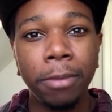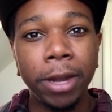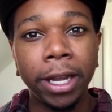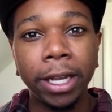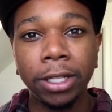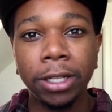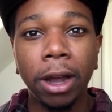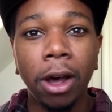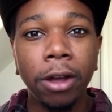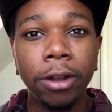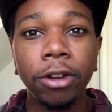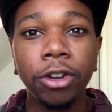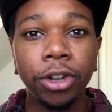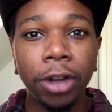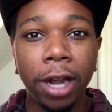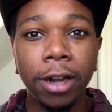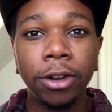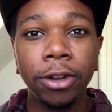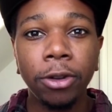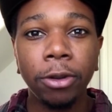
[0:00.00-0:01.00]
Because now all you're
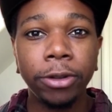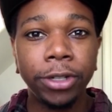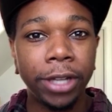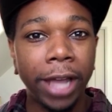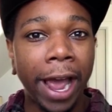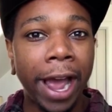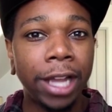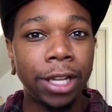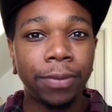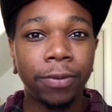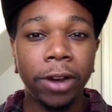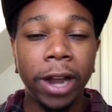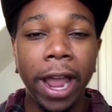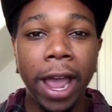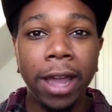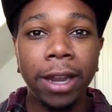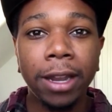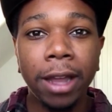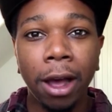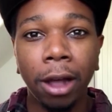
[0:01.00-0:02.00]
trying to do is ask for
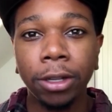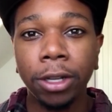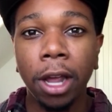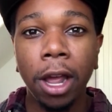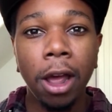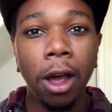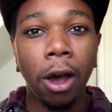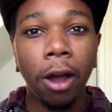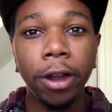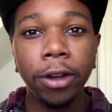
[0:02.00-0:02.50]
handouts.